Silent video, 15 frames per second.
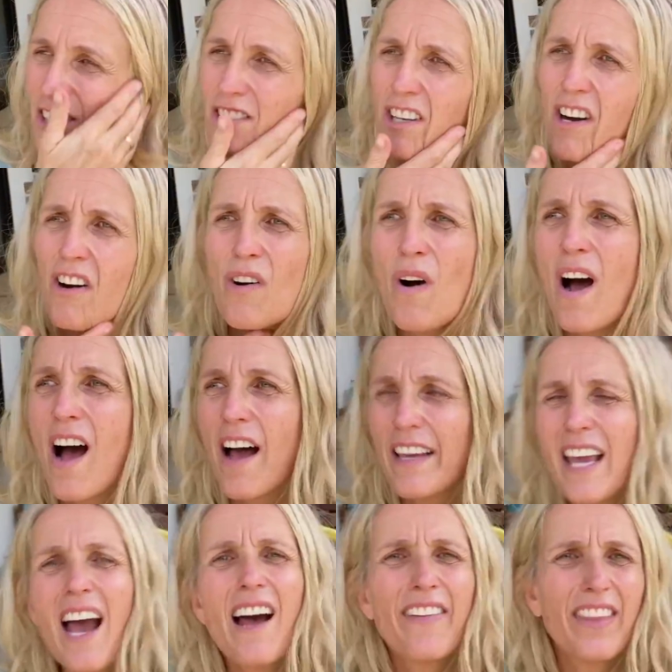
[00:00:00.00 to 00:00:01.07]
So
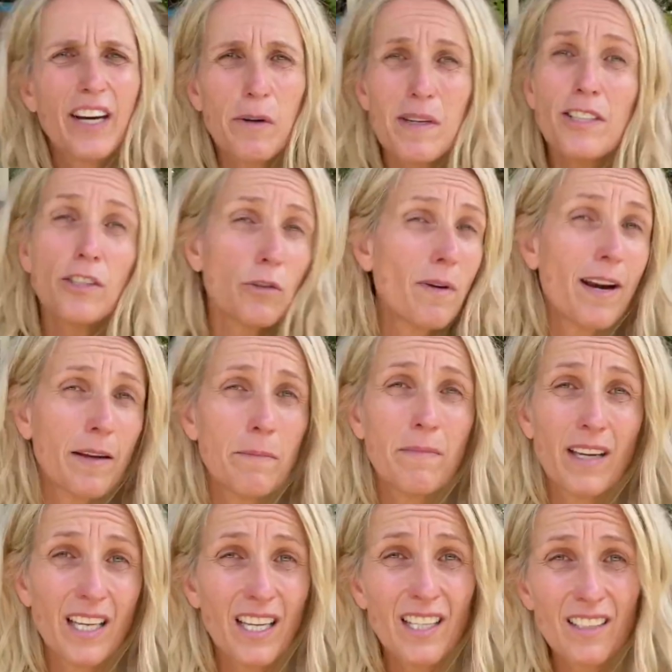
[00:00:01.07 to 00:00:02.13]
yeah, there is crime
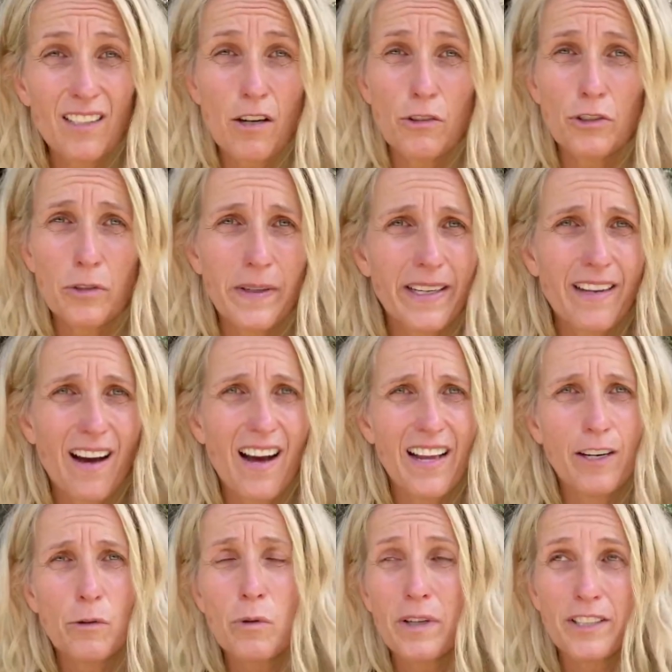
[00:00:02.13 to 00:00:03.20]
in Costa Rica,
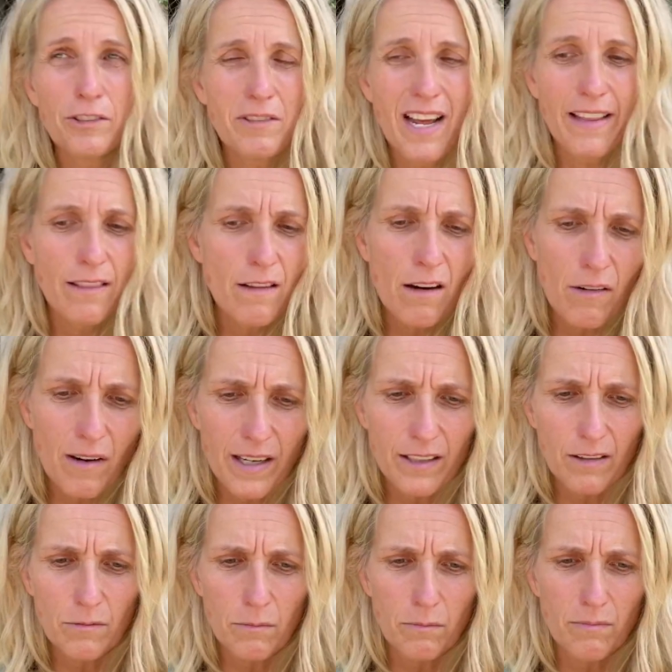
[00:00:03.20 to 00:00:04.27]
and according to that, no, I
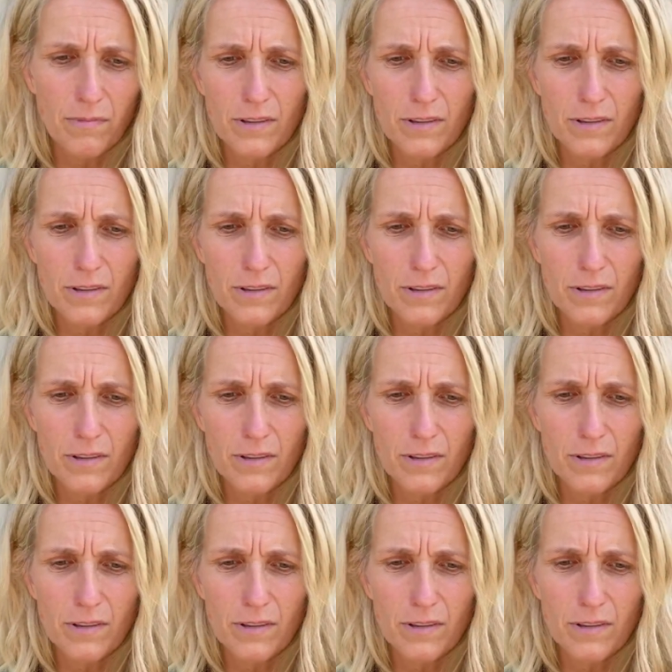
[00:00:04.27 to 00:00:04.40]
don't.